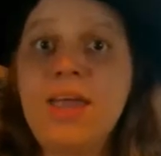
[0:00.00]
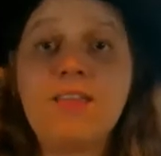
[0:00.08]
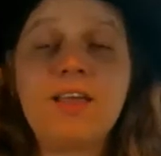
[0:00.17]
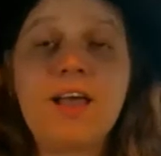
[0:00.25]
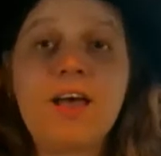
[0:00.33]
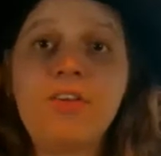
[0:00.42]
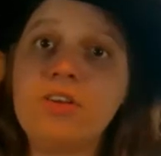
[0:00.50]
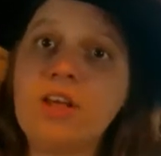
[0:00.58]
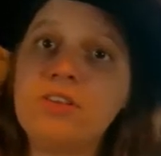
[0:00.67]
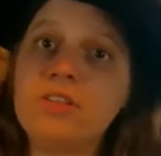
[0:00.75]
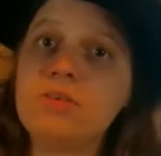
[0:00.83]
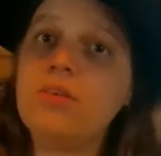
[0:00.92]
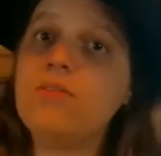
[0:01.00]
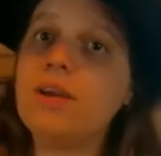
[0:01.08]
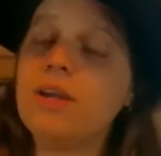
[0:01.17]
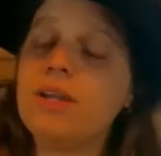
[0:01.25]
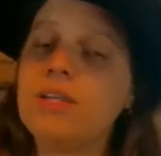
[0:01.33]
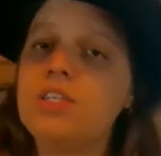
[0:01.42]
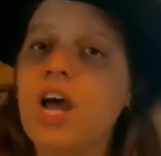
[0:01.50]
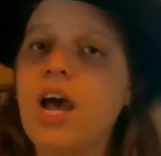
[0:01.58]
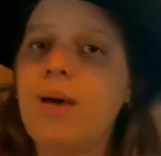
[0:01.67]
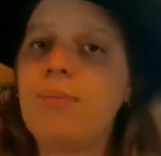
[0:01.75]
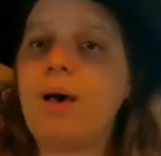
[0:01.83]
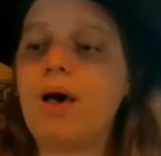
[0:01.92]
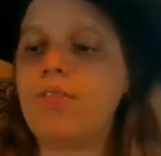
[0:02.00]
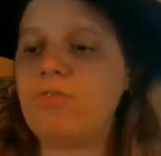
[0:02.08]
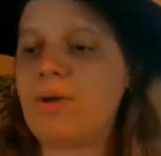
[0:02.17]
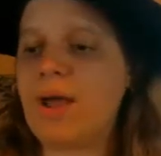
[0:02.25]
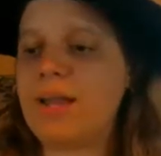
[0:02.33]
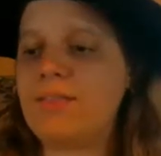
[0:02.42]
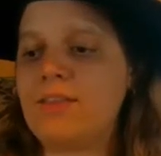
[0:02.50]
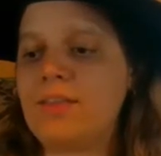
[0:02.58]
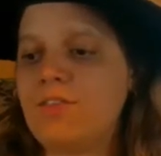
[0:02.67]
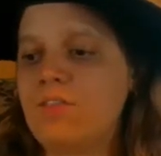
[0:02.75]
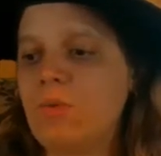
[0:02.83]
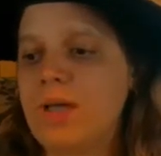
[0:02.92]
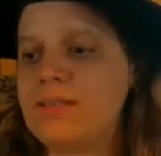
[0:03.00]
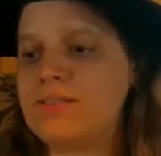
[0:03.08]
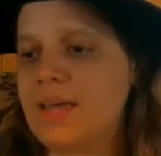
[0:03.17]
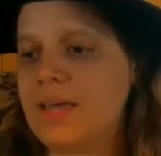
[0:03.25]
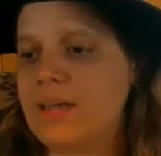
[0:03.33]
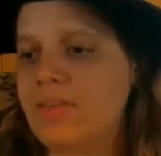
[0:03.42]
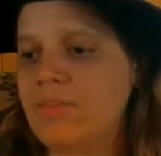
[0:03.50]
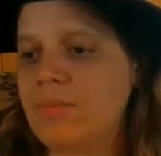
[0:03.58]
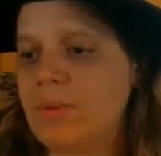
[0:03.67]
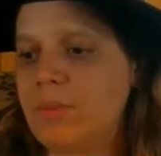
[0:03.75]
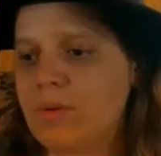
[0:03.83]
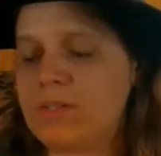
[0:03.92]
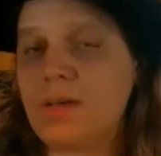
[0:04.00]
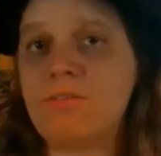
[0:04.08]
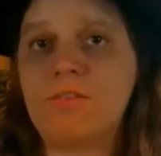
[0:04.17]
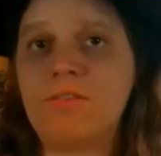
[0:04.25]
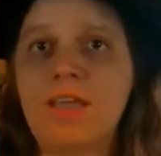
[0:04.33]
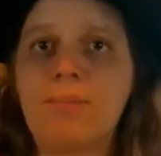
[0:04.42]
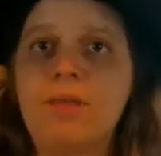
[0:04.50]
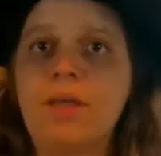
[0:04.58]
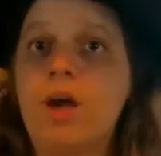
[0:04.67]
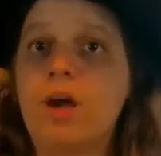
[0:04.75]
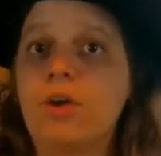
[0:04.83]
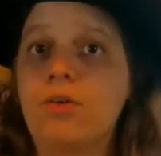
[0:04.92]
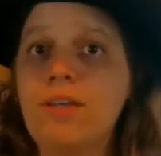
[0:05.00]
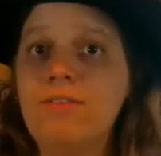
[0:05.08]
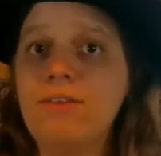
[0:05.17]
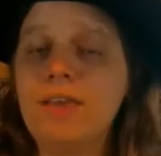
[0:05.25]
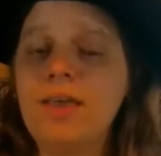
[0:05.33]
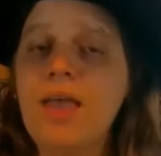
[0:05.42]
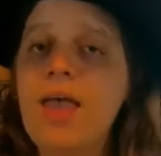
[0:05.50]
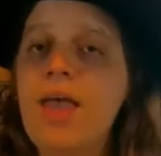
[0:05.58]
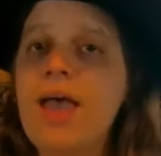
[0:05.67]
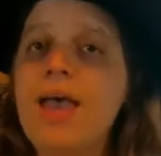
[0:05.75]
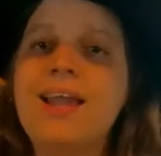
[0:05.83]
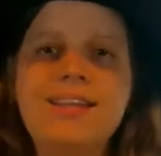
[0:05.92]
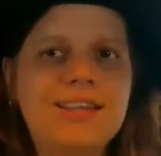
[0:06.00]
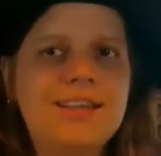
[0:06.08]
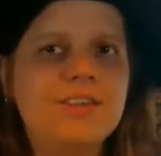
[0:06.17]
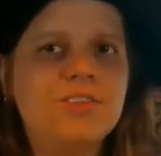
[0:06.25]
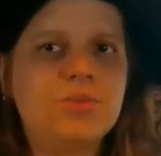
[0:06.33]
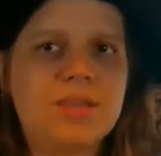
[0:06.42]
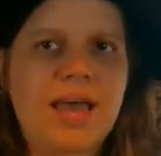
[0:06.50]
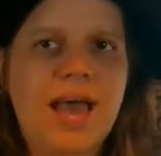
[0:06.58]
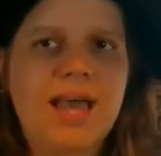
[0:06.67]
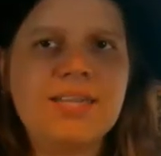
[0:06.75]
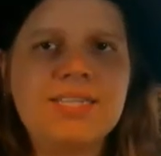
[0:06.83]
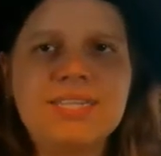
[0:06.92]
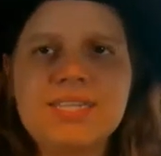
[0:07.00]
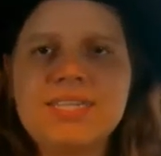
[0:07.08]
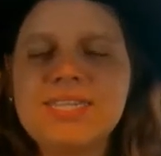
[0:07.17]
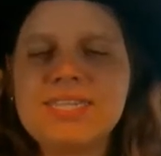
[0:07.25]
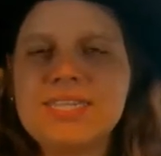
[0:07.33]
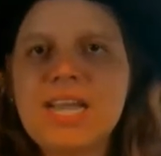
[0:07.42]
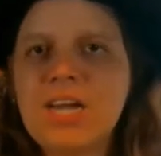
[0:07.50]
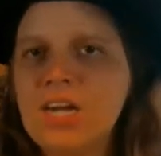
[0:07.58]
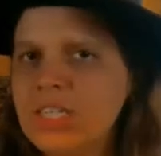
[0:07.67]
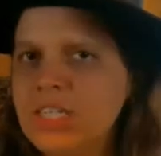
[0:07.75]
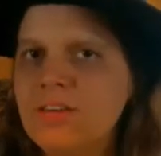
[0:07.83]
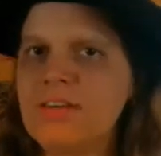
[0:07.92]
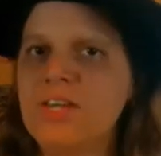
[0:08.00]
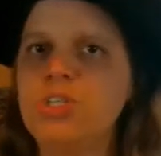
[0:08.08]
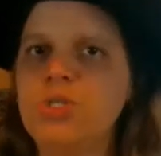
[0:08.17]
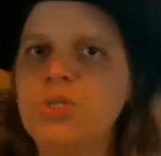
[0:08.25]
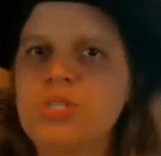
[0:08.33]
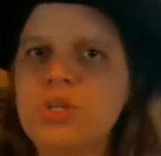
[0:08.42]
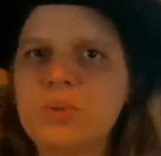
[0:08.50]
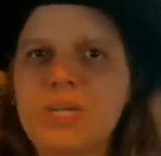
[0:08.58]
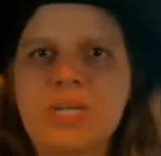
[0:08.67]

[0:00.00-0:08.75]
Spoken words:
The author does do a very good job of writing the different ways that different members of the family are grieving, and I did enjoy that. The character of Andrew didn't really